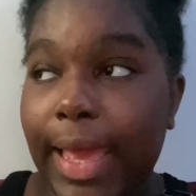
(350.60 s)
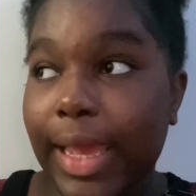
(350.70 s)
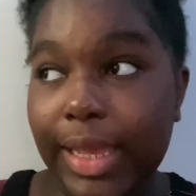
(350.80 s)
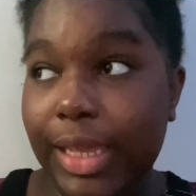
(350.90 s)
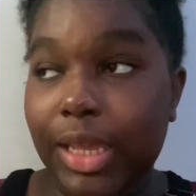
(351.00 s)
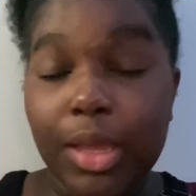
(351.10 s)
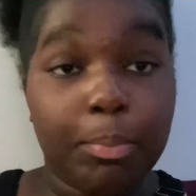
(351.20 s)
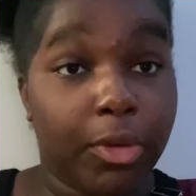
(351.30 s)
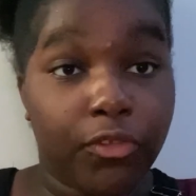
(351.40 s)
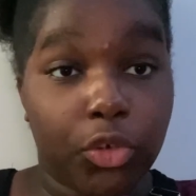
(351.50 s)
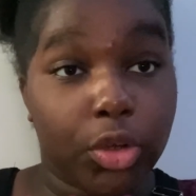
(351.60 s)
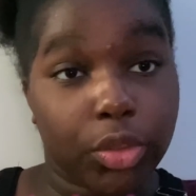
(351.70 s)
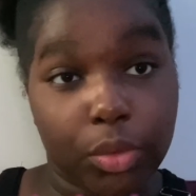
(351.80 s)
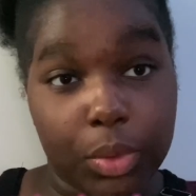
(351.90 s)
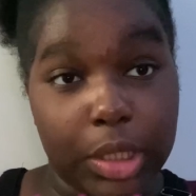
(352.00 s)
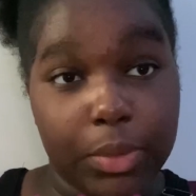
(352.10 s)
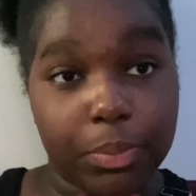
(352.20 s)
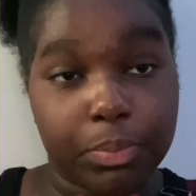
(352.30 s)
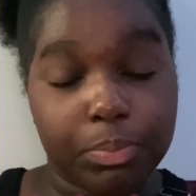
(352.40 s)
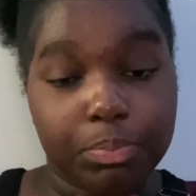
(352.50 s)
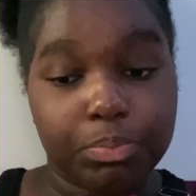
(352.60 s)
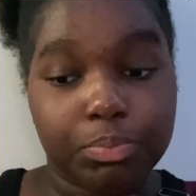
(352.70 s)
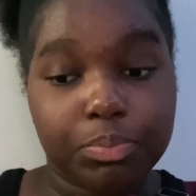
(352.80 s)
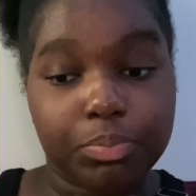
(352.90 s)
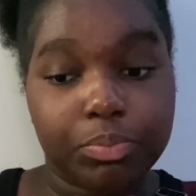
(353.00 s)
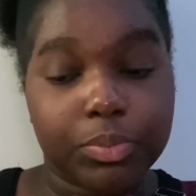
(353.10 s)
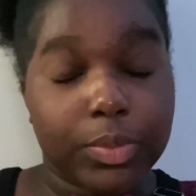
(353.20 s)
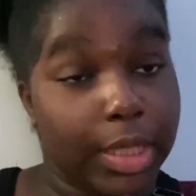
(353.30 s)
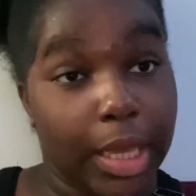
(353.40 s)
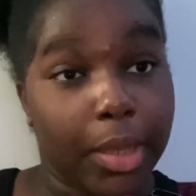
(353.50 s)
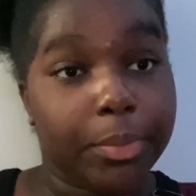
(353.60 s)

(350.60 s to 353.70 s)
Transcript: and before 3. Yeah.